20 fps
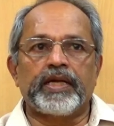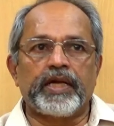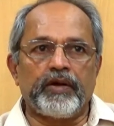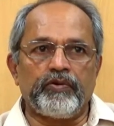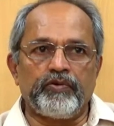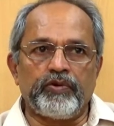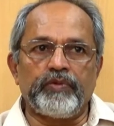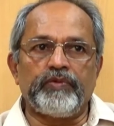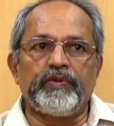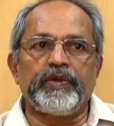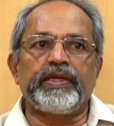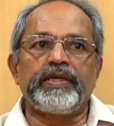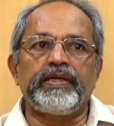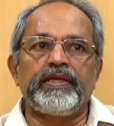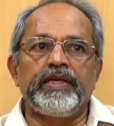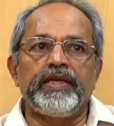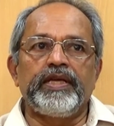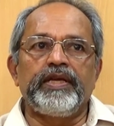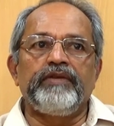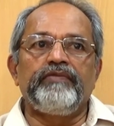However,
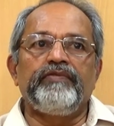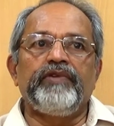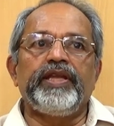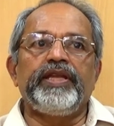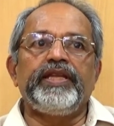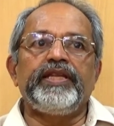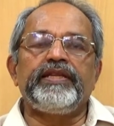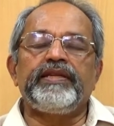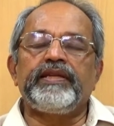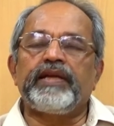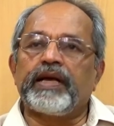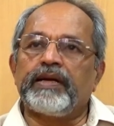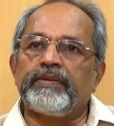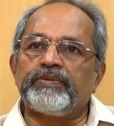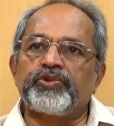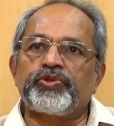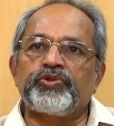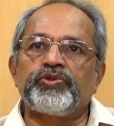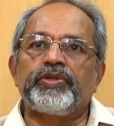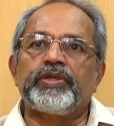when it
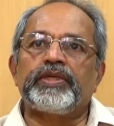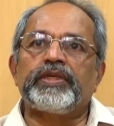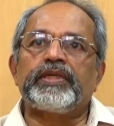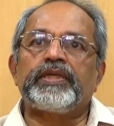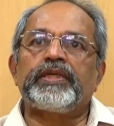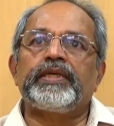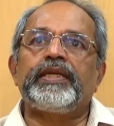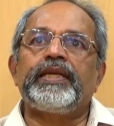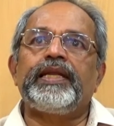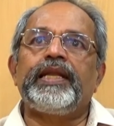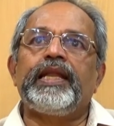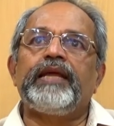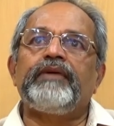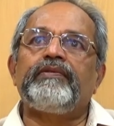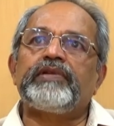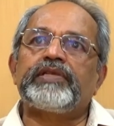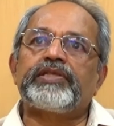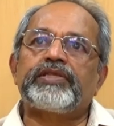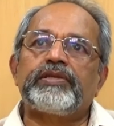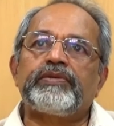comes to the
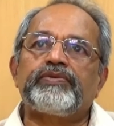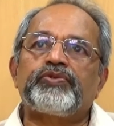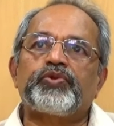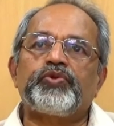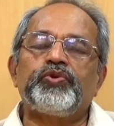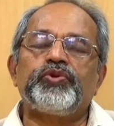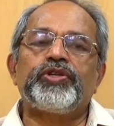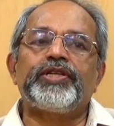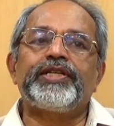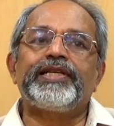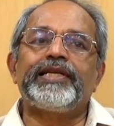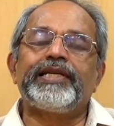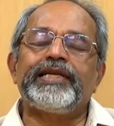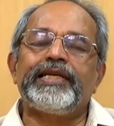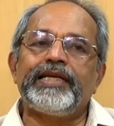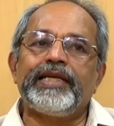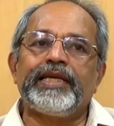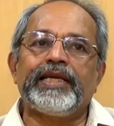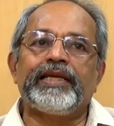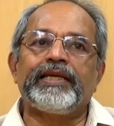levels of student
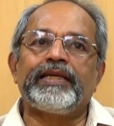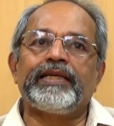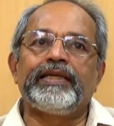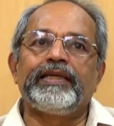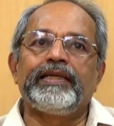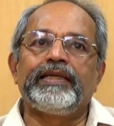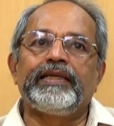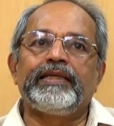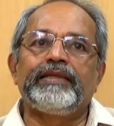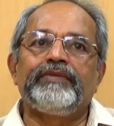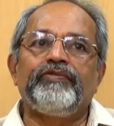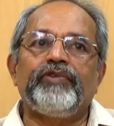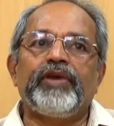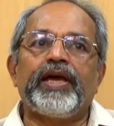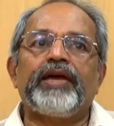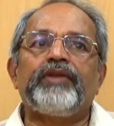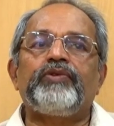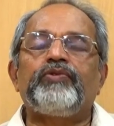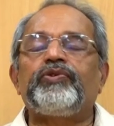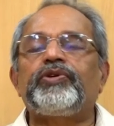learning, we
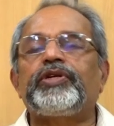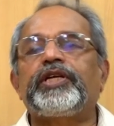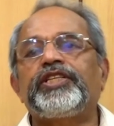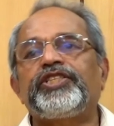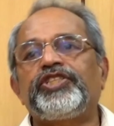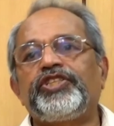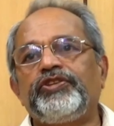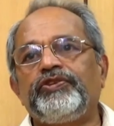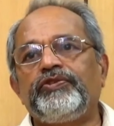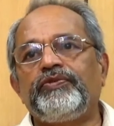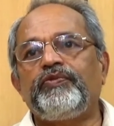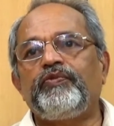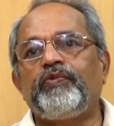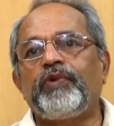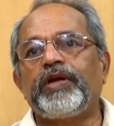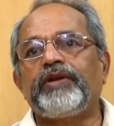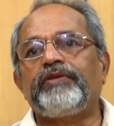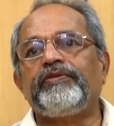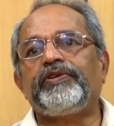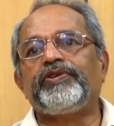have not achieved
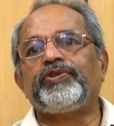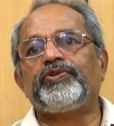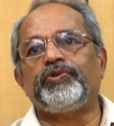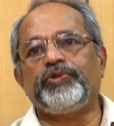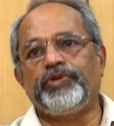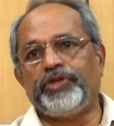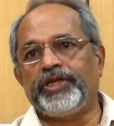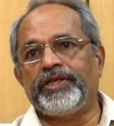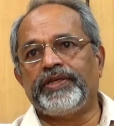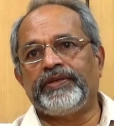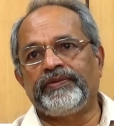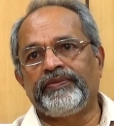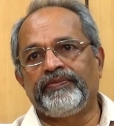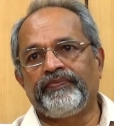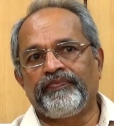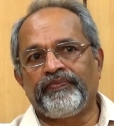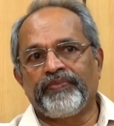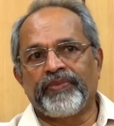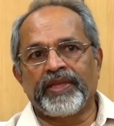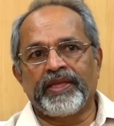what we should.
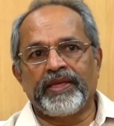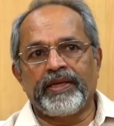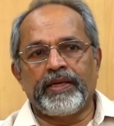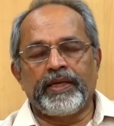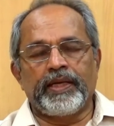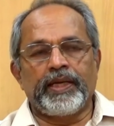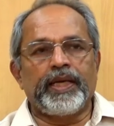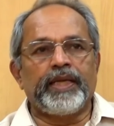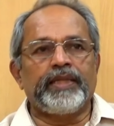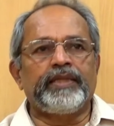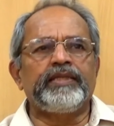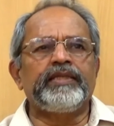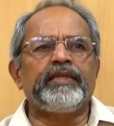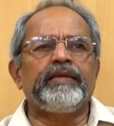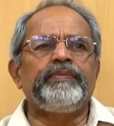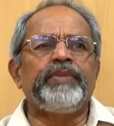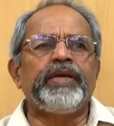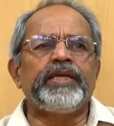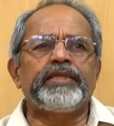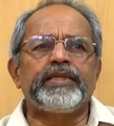I think
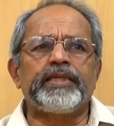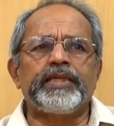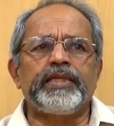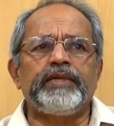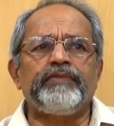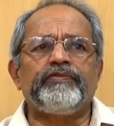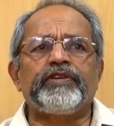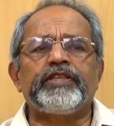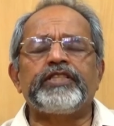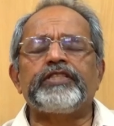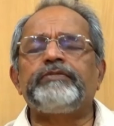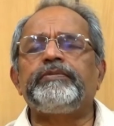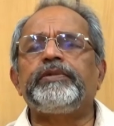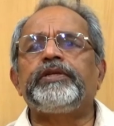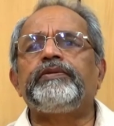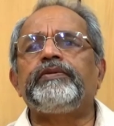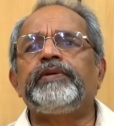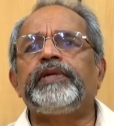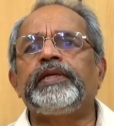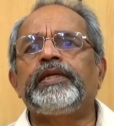the basic difference
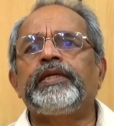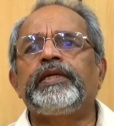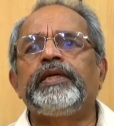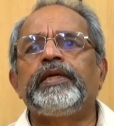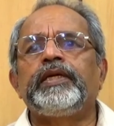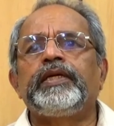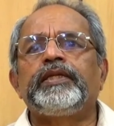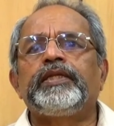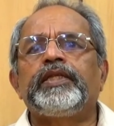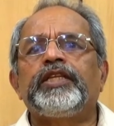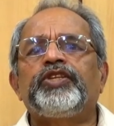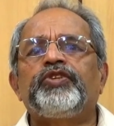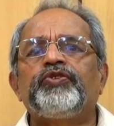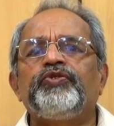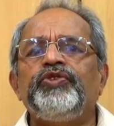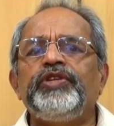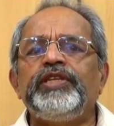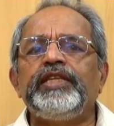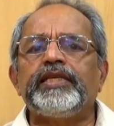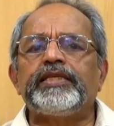between the
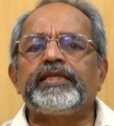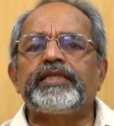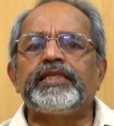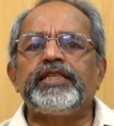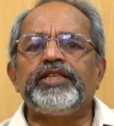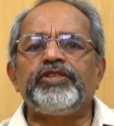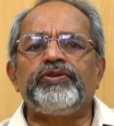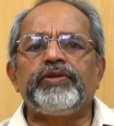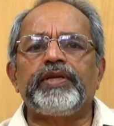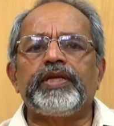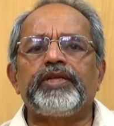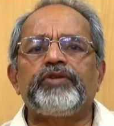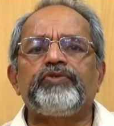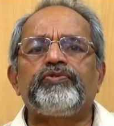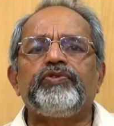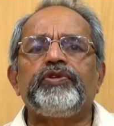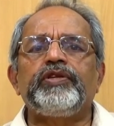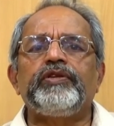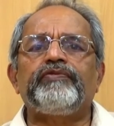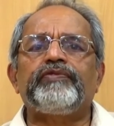20th century and
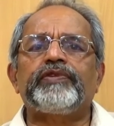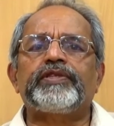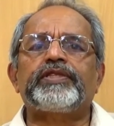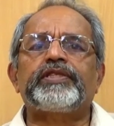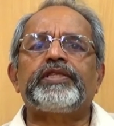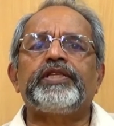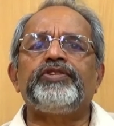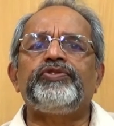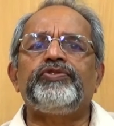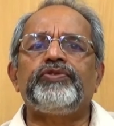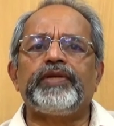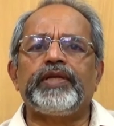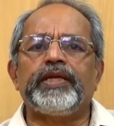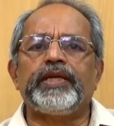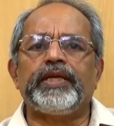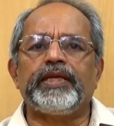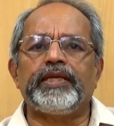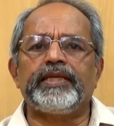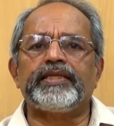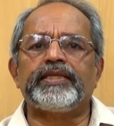21st century
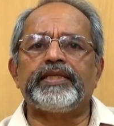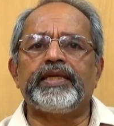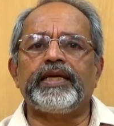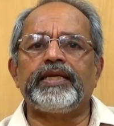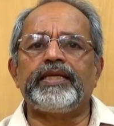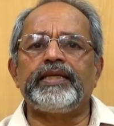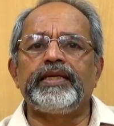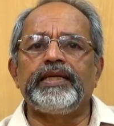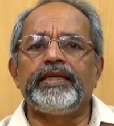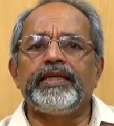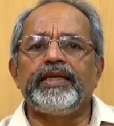is that